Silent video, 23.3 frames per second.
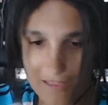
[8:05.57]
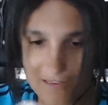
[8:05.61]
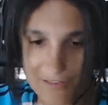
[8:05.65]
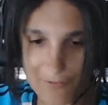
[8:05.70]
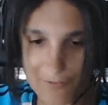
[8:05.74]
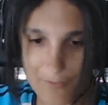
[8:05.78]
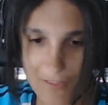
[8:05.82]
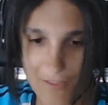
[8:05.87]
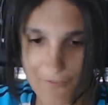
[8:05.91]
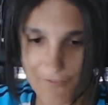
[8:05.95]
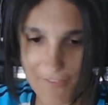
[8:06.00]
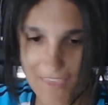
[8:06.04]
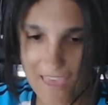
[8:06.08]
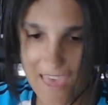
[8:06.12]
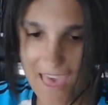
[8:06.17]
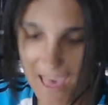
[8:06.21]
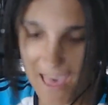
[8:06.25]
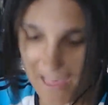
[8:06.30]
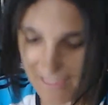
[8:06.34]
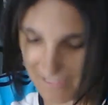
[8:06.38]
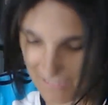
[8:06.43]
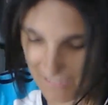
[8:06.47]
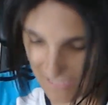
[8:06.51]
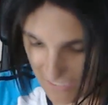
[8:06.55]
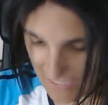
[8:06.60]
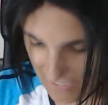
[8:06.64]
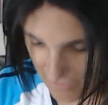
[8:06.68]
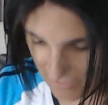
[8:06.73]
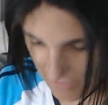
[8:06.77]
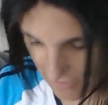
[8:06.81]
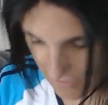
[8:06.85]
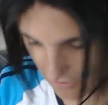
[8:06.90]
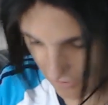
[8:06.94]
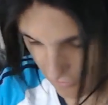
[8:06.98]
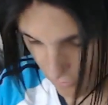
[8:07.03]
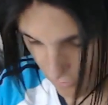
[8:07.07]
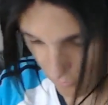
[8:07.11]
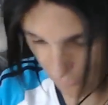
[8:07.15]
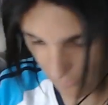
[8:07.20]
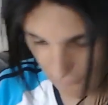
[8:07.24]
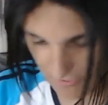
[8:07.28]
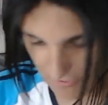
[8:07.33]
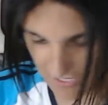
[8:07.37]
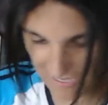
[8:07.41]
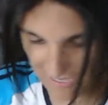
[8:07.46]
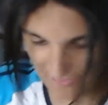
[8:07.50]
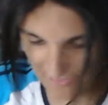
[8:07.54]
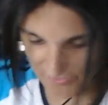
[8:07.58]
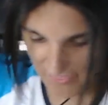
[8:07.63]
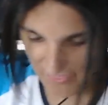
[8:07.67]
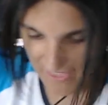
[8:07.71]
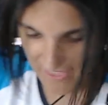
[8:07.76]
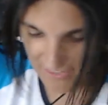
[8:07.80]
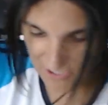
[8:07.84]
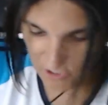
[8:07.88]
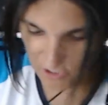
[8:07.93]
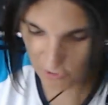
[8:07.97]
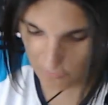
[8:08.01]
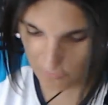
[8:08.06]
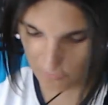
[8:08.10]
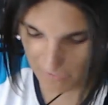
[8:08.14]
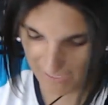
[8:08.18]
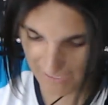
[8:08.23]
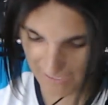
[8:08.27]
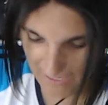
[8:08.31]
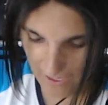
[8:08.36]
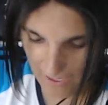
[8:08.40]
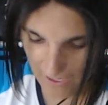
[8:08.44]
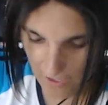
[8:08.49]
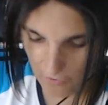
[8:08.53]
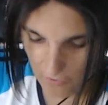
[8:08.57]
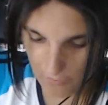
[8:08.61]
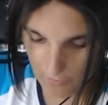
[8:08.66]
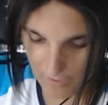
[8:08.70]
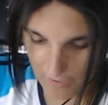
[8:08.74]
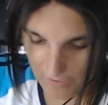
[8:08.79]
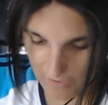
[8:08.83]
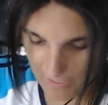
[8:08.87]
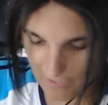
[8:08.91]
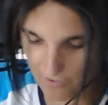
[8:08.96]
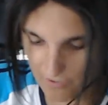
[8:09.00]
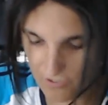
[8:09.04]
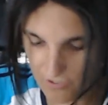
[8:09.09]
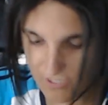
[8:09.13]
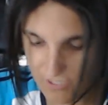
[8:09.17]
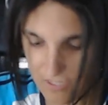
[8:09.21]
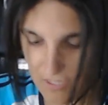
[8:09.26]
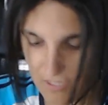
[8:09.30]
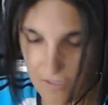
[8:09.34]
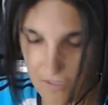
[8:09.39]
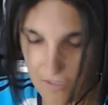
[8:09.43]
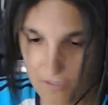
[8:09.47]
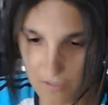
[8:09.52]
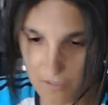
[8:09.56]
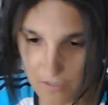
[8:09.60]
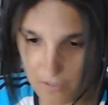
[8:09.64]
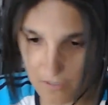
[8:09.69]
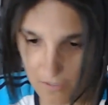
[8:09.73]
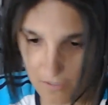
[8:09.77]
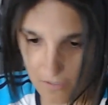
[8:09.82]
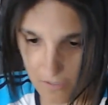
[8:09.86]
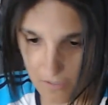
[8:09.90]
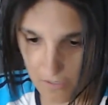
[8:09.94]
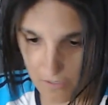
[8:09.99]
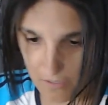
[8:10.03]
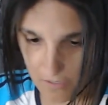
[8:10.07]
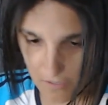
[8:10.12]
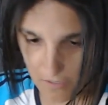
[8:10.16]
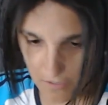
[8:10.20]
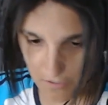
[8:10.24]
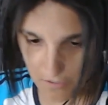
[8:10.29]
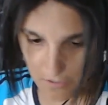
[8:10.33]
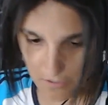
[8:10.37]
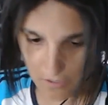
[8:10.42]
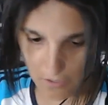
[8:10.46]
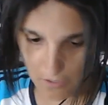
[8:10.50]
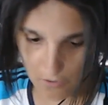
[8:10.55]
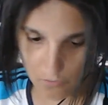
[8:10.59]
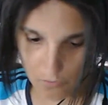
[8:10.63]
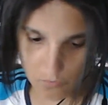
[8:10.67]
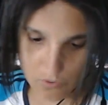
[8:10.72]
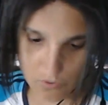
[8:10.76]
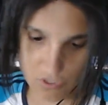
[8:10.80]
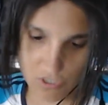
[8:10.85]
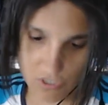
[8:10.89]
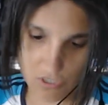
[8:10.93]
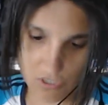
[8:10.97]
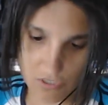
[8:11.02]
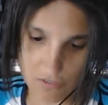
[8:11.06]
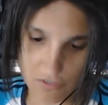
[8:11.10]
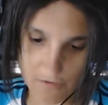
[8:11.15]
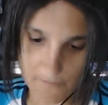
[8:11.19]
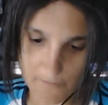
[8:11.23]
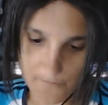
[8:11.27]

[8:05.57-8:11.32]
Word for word: I do love cats, so whoever sent that to me... Oh, well, here's the note.